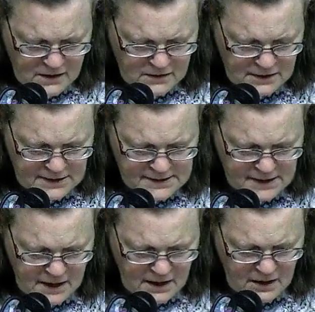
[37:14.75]
Let's
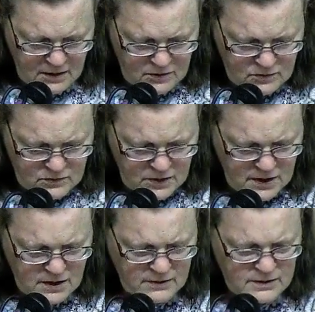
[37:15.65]
go
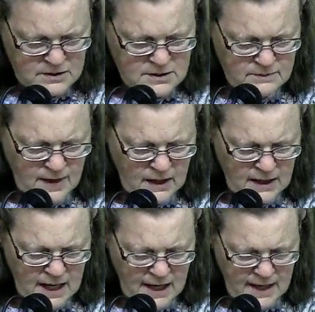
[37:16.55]
to
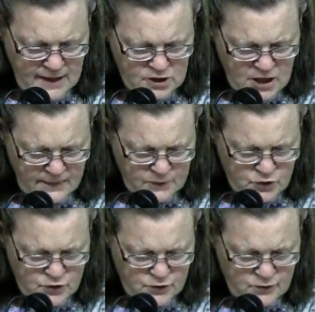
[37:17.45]
Malachi chapter
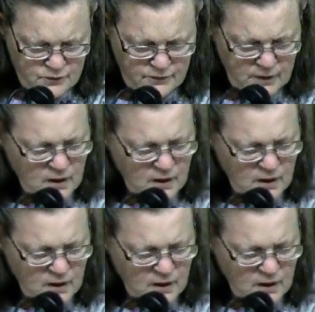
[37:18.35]
2,